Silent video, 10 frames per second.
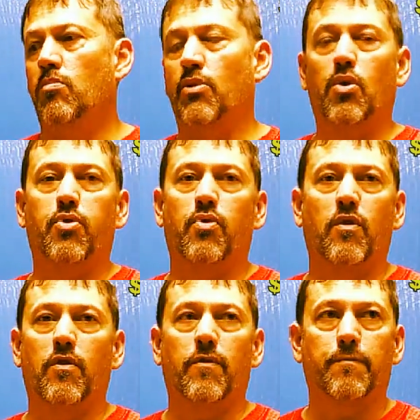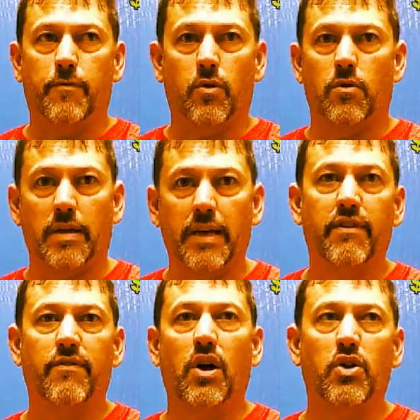both were for
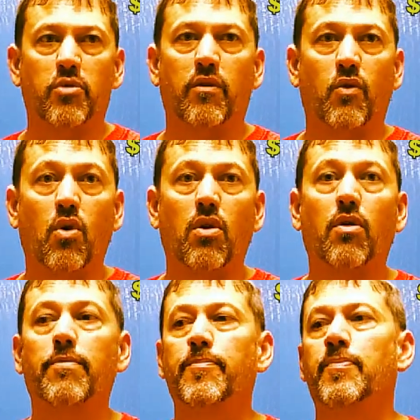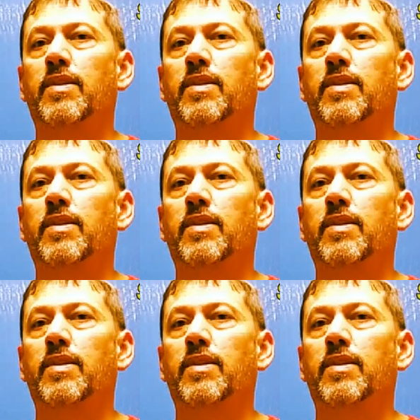heavy volume of oil,